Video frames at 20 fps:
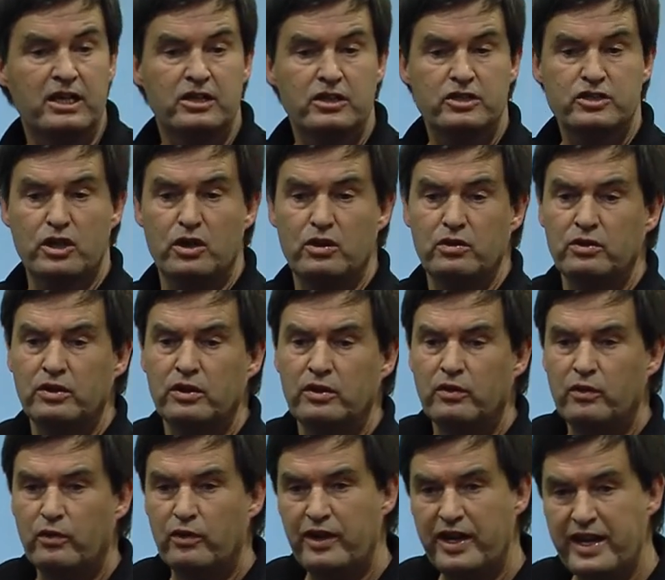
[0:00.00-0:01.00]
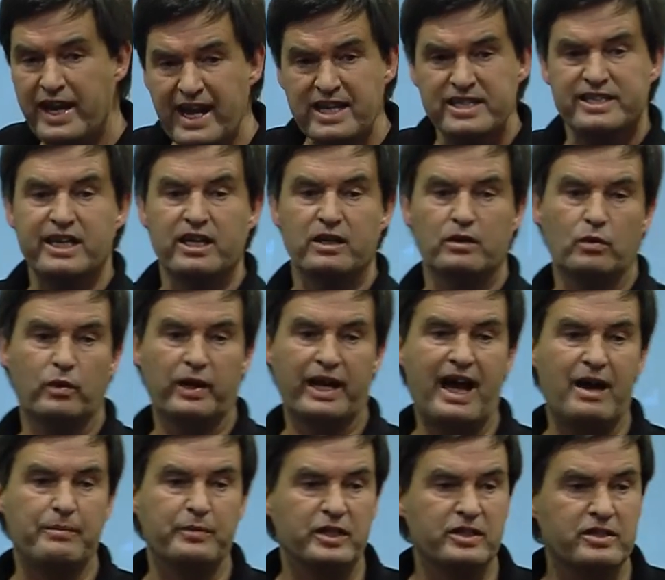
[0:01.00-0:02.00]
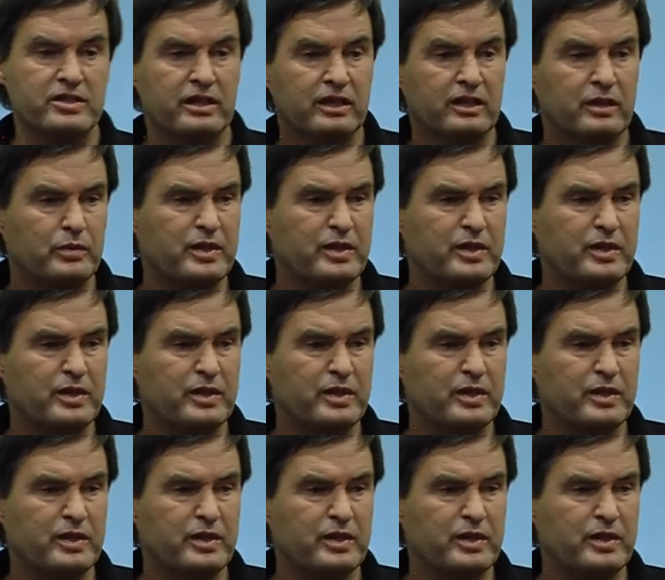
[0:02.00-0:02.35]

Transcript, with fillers: So next thing, what happens?